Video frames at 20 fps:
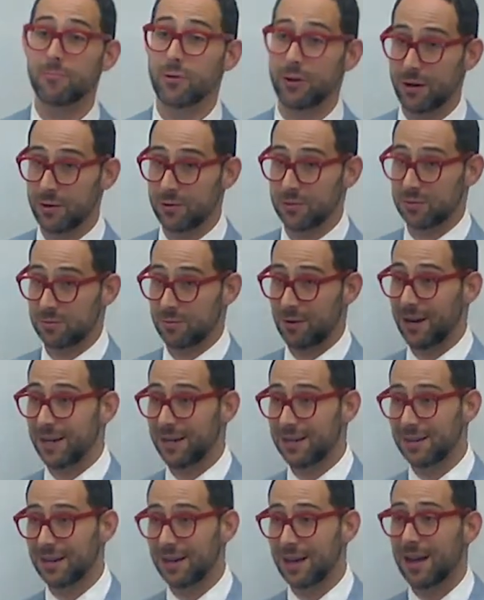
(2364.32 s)
embryos,
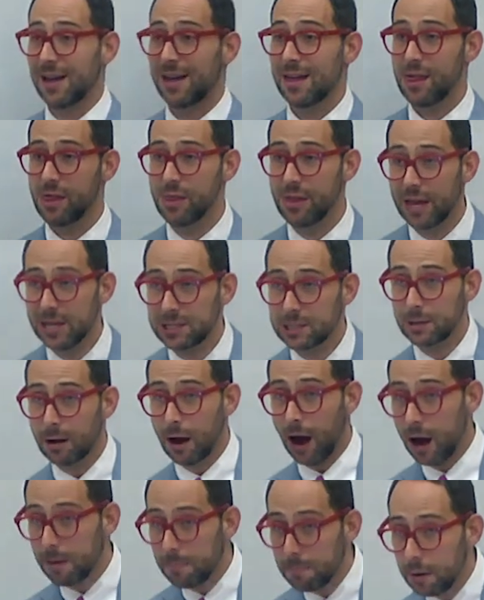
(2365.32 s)
right? This
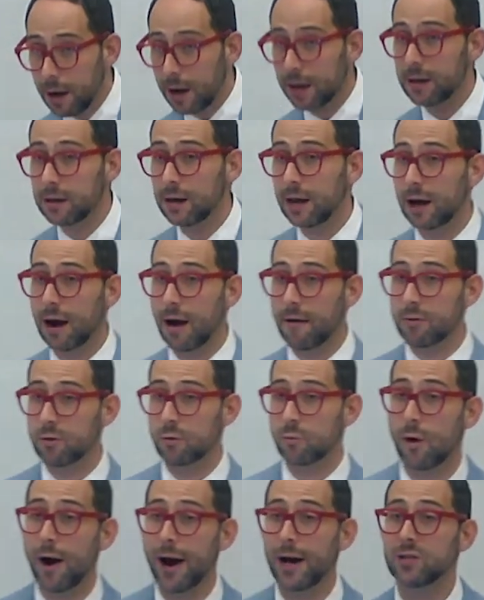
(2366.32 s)
unbundling of
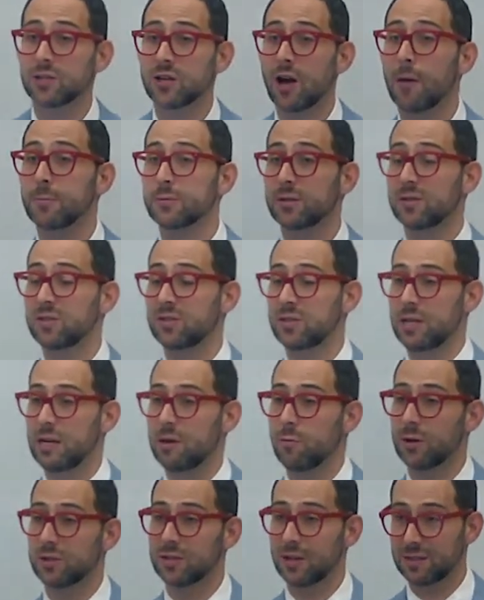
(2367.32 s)
the rights helps us
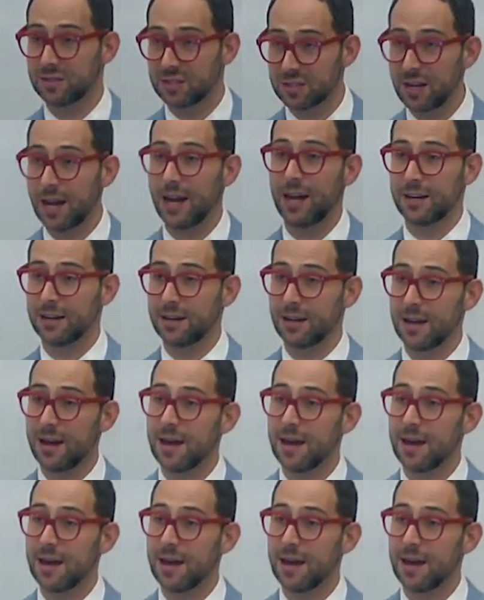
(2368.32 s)
see what's at stake.